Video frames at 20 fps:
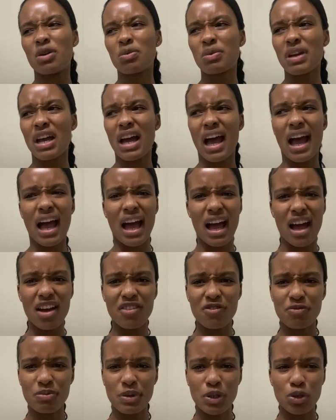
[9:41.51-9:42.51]
We
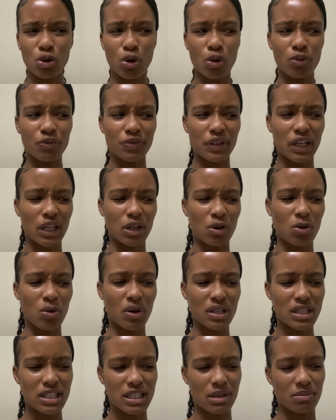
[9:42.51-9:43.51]
have been home for like
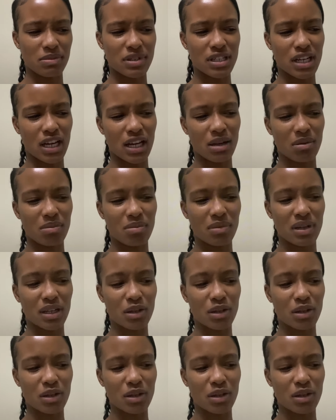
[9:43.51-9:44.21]
quite some time,